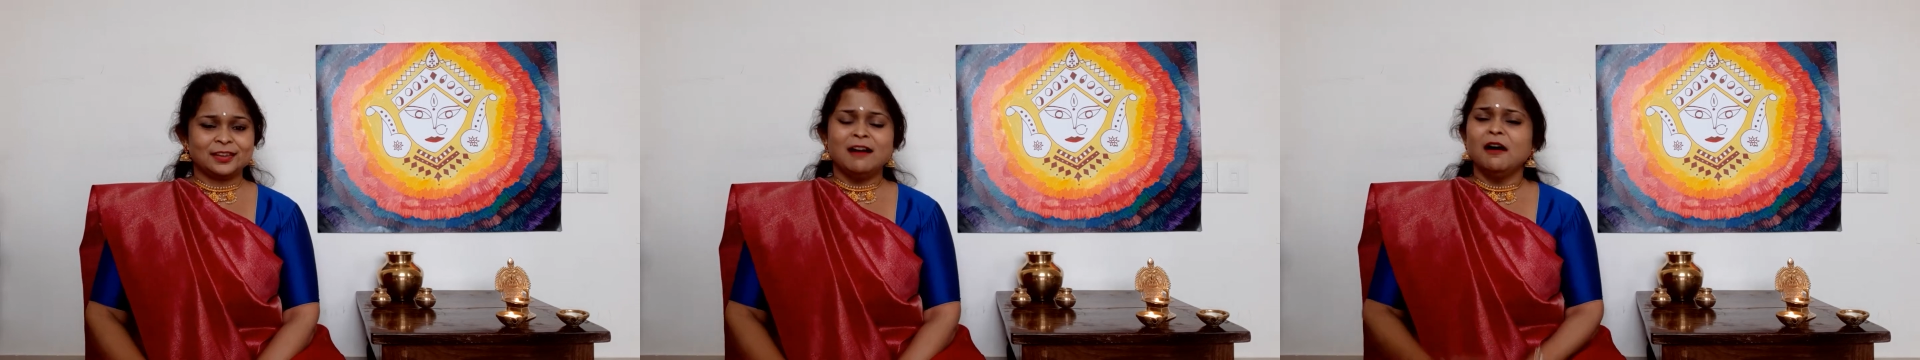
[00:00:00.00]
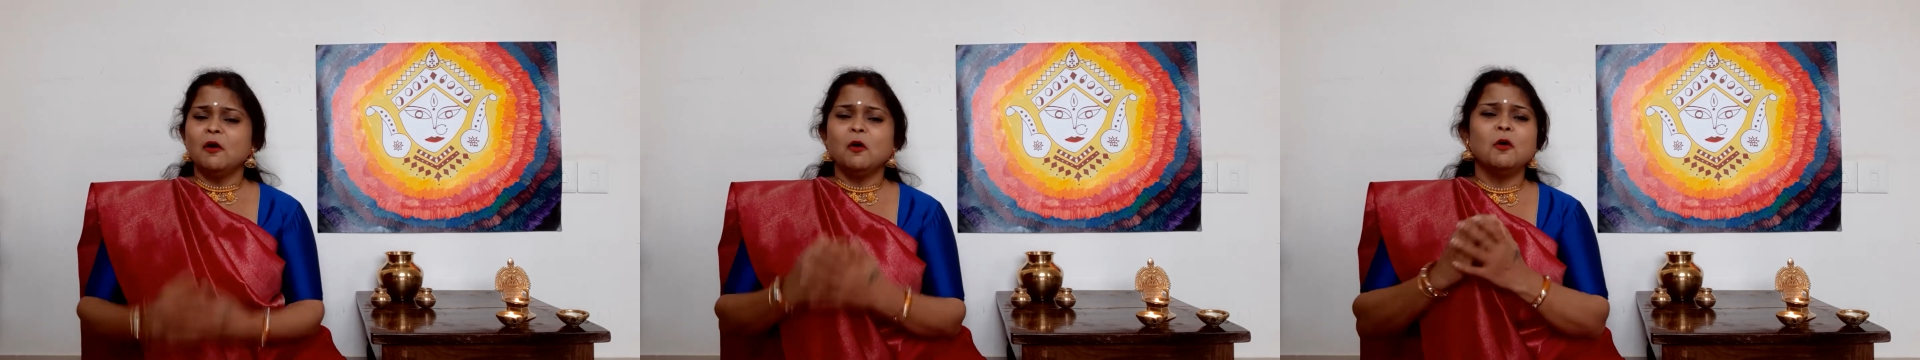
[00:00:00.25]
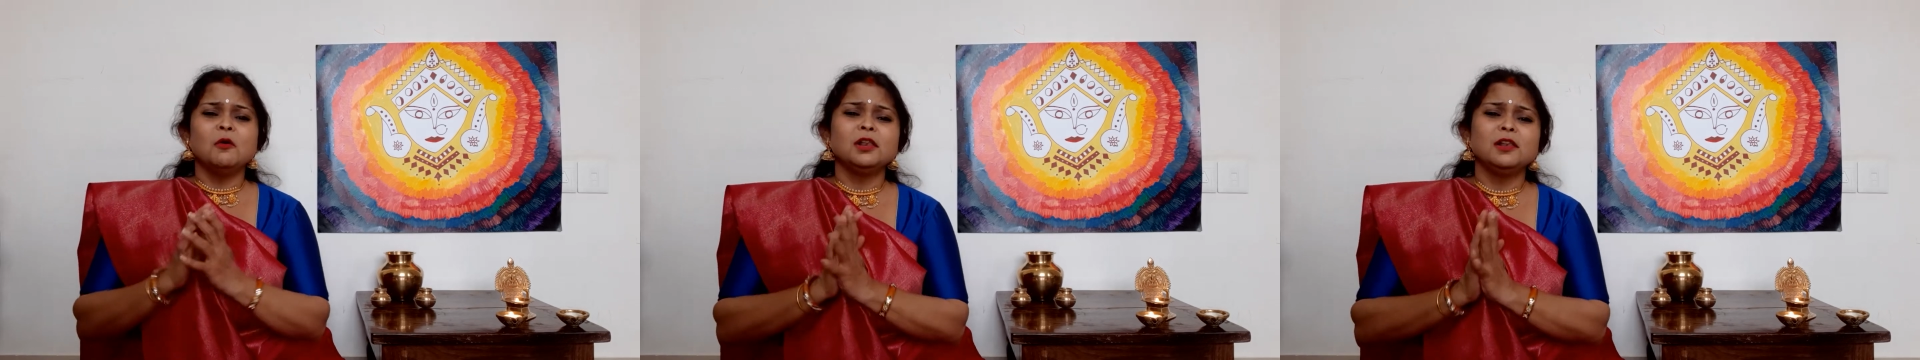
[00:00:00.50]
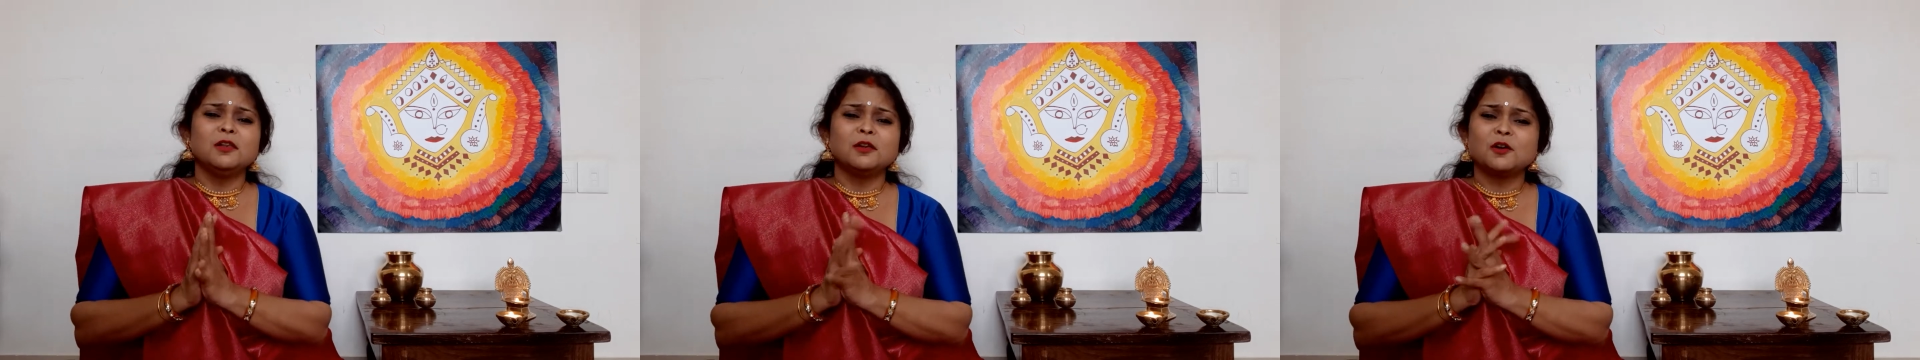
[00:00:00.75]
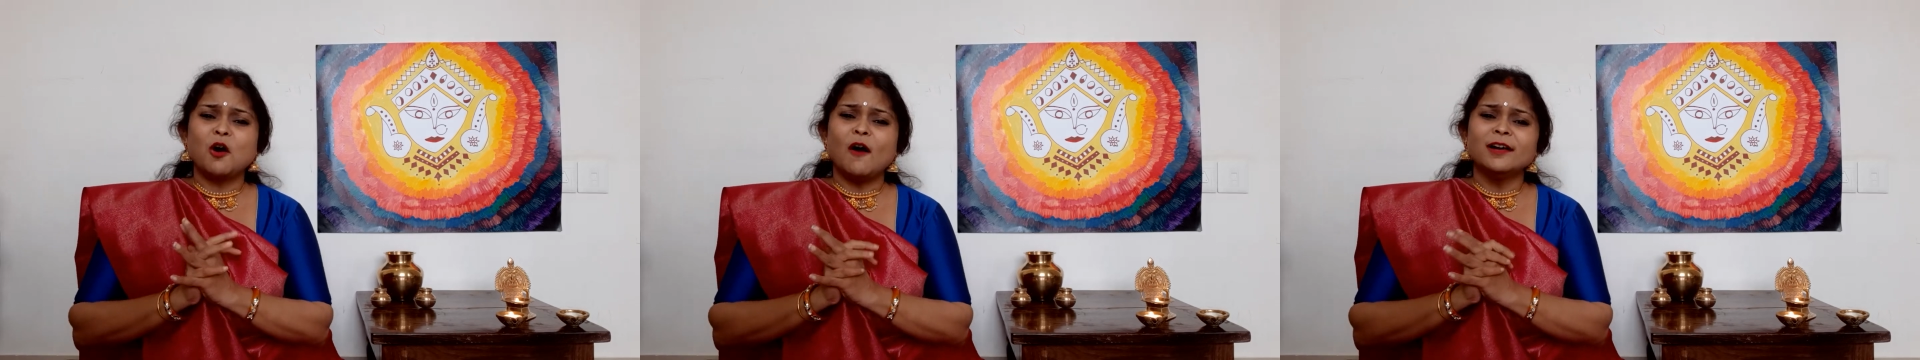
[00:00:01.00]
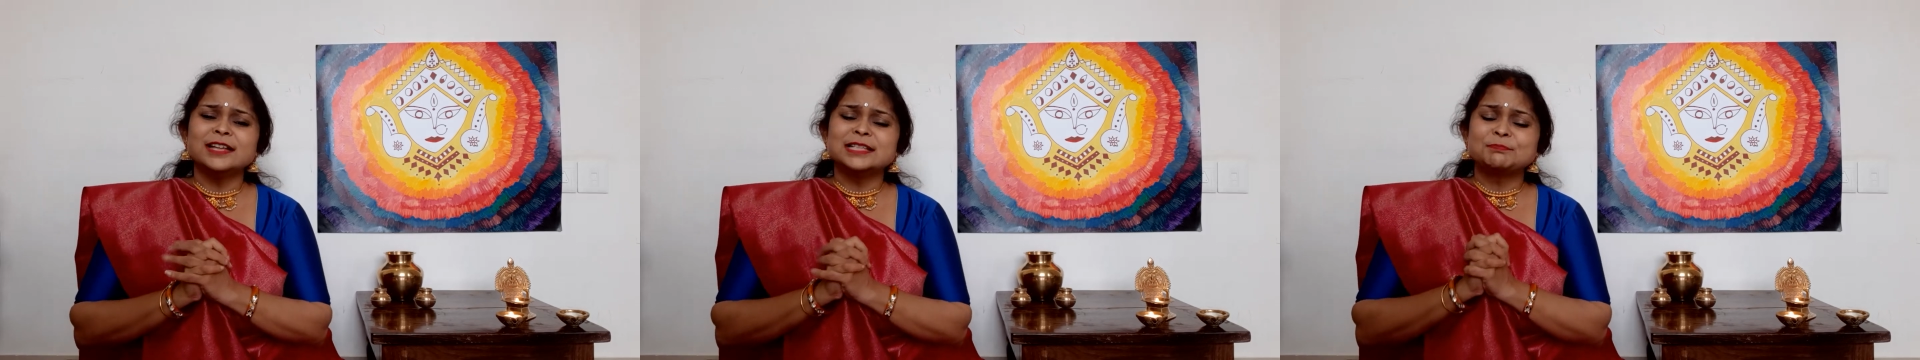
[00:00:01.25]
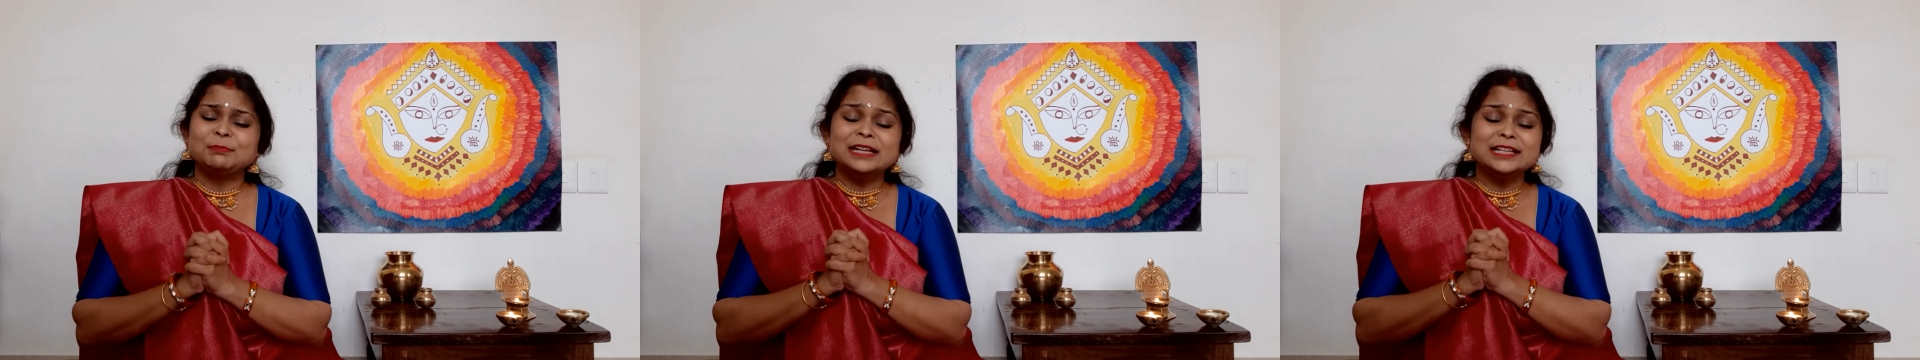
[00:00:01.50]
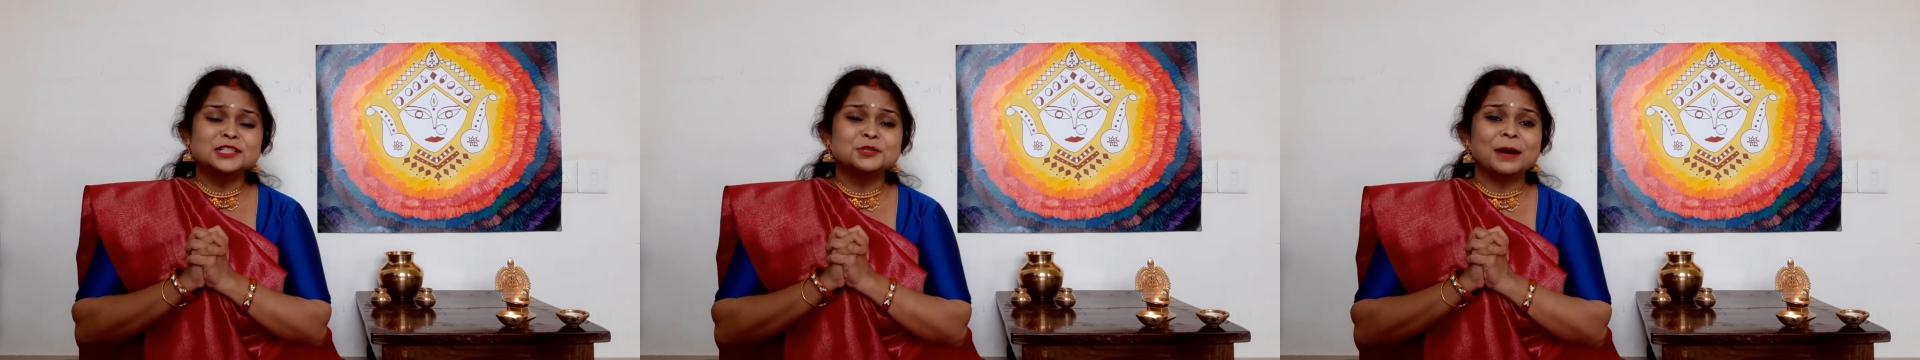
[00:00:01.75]
Oh Goddess,
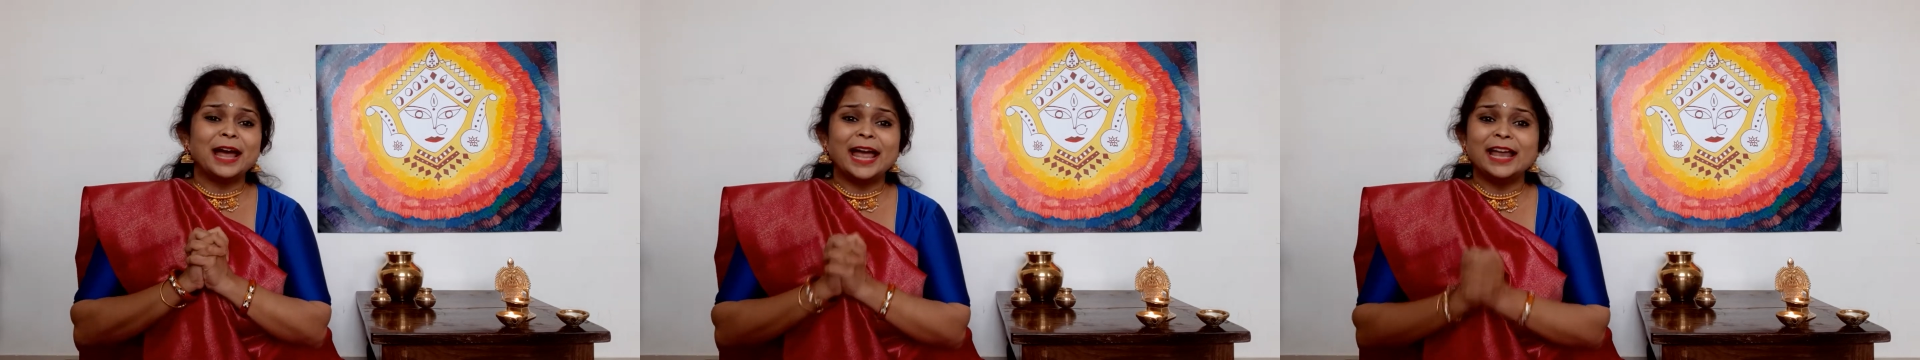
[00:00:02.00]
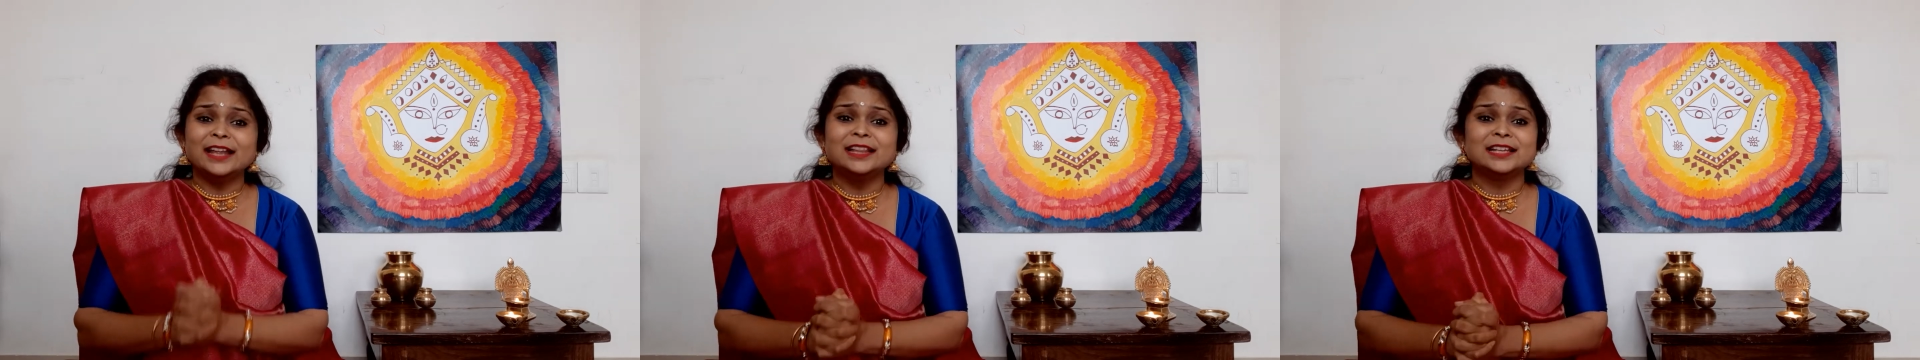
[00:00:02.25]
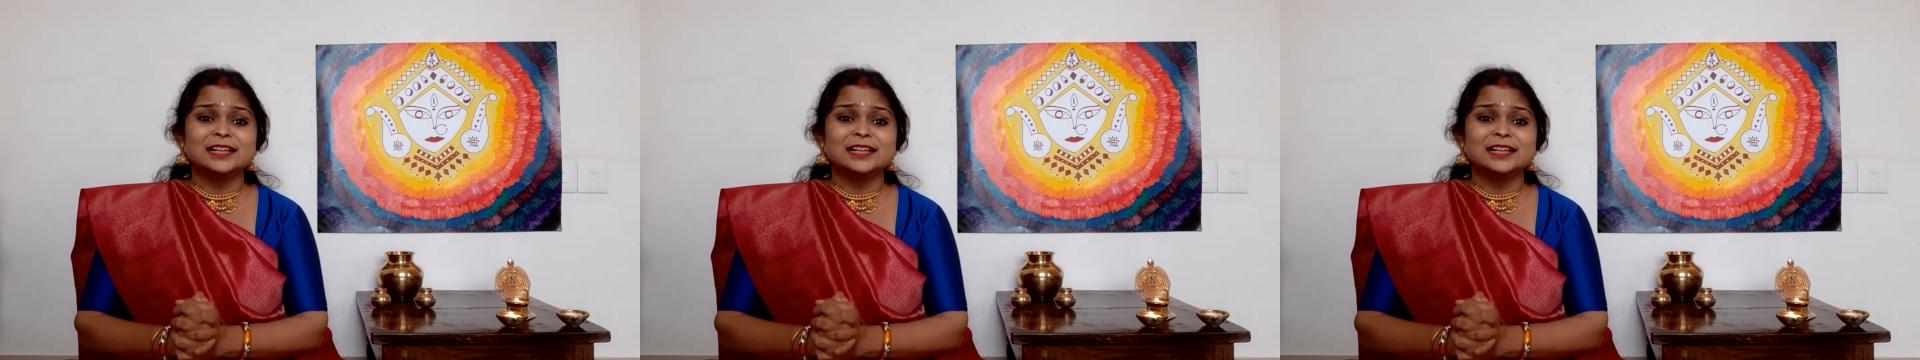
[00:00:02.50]
please do anything,